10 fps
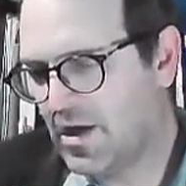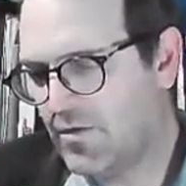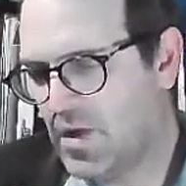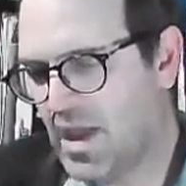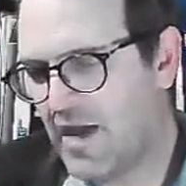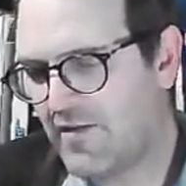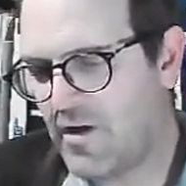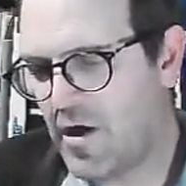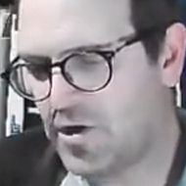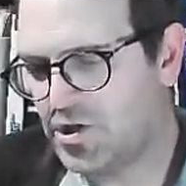We have
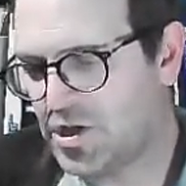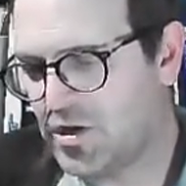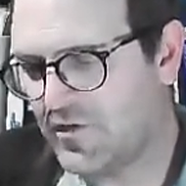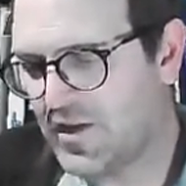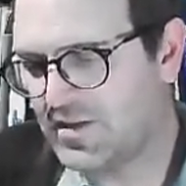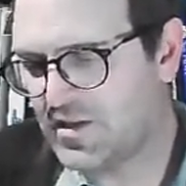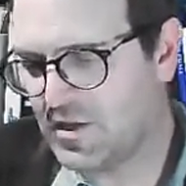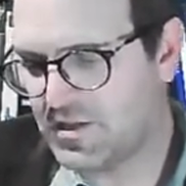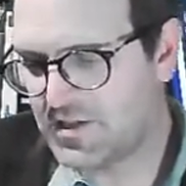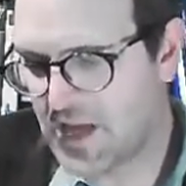our share of
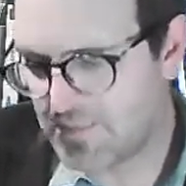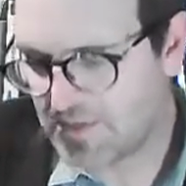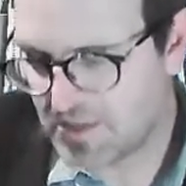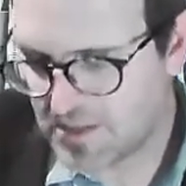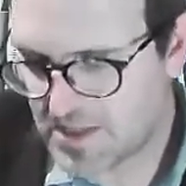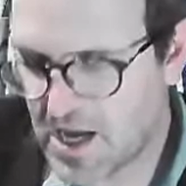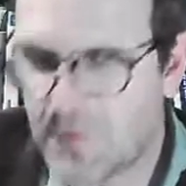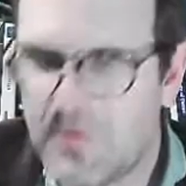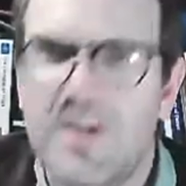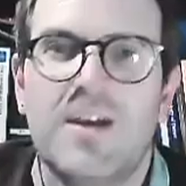insolent types in
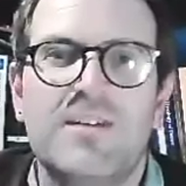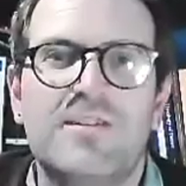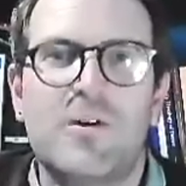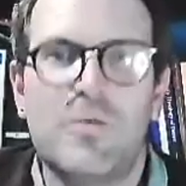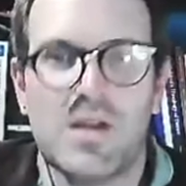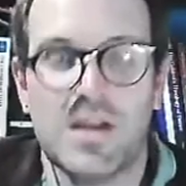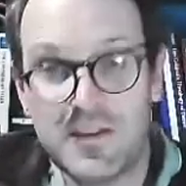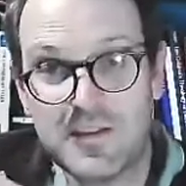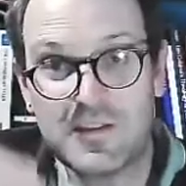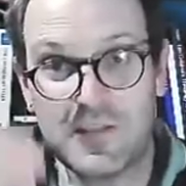town. And so we get
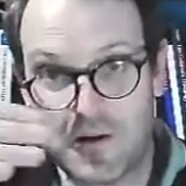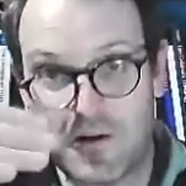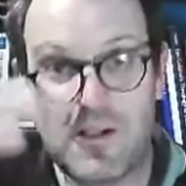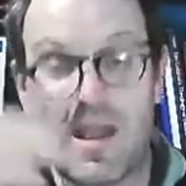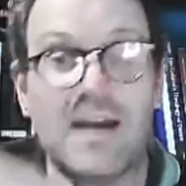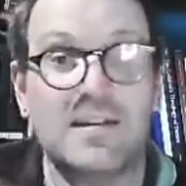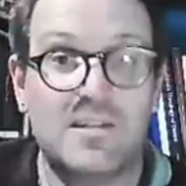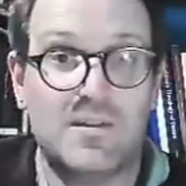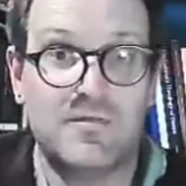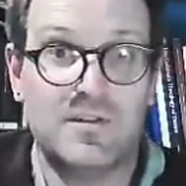this, there are class
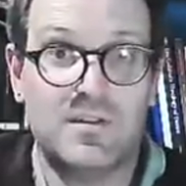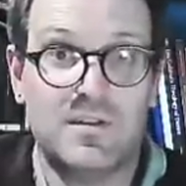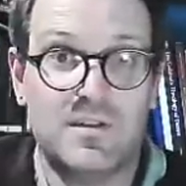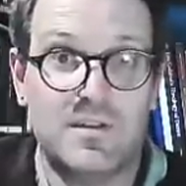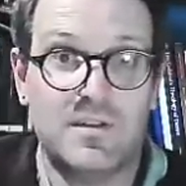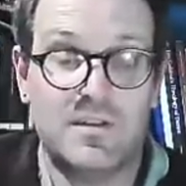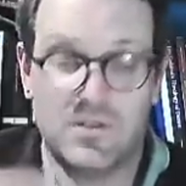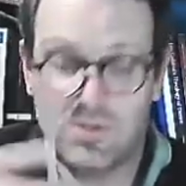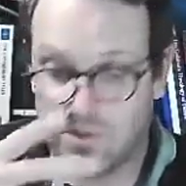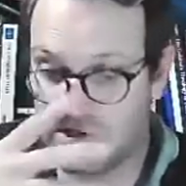differences and
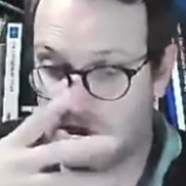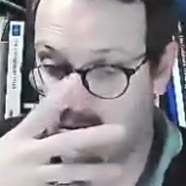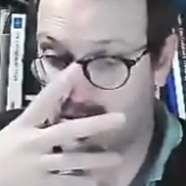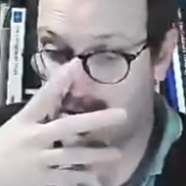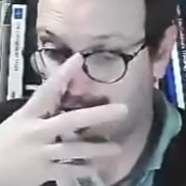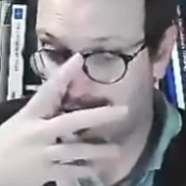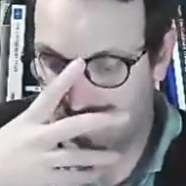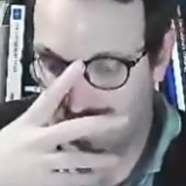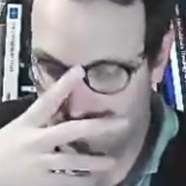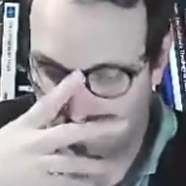distinctions going on
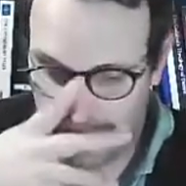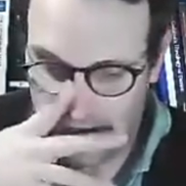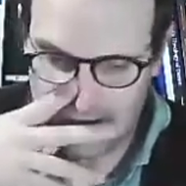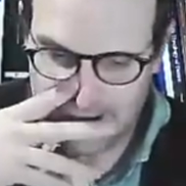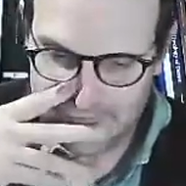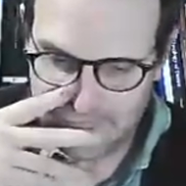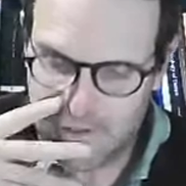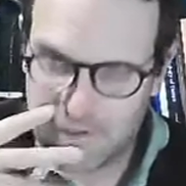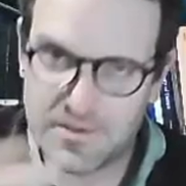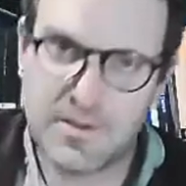here, as
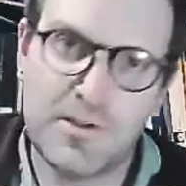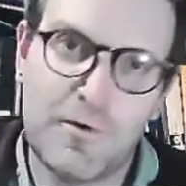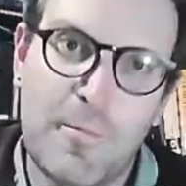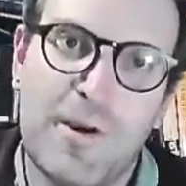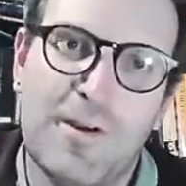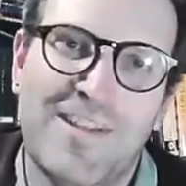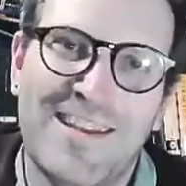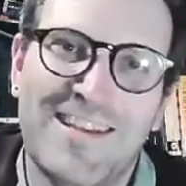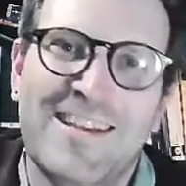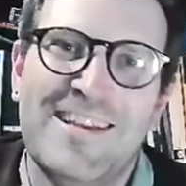well as also
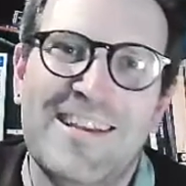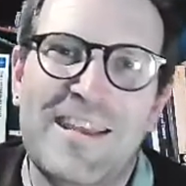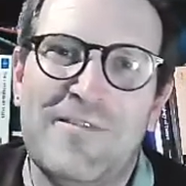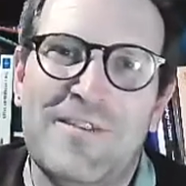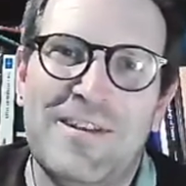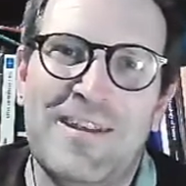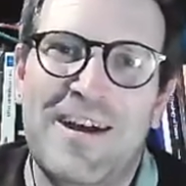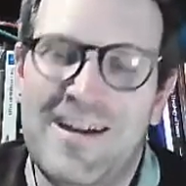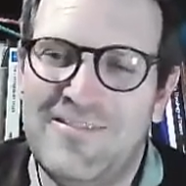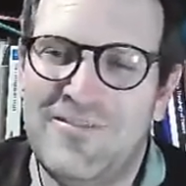apparently even
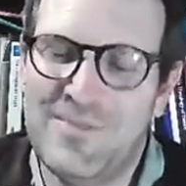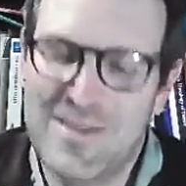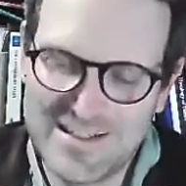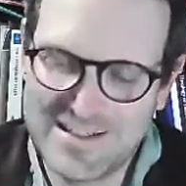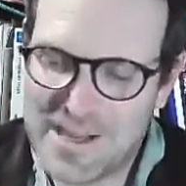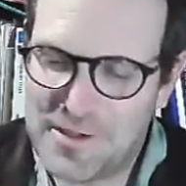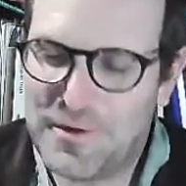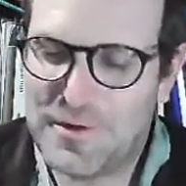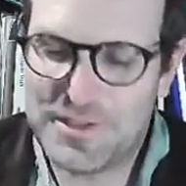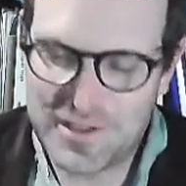
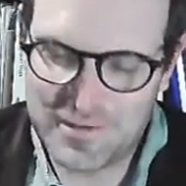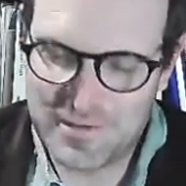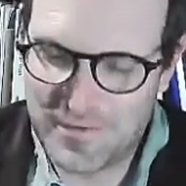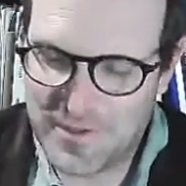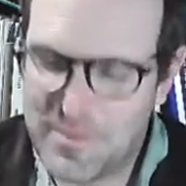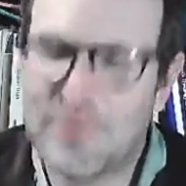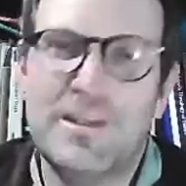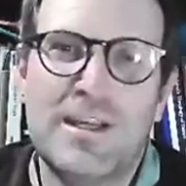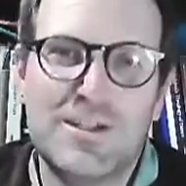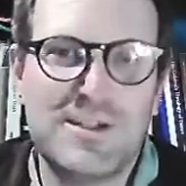sailors in the
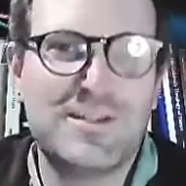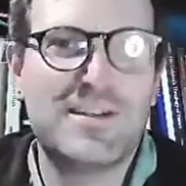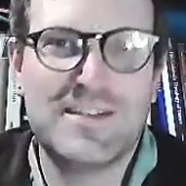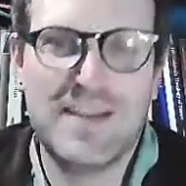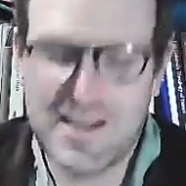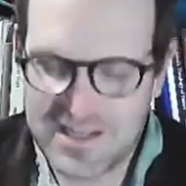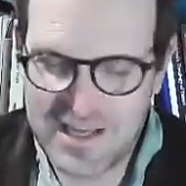most ancient society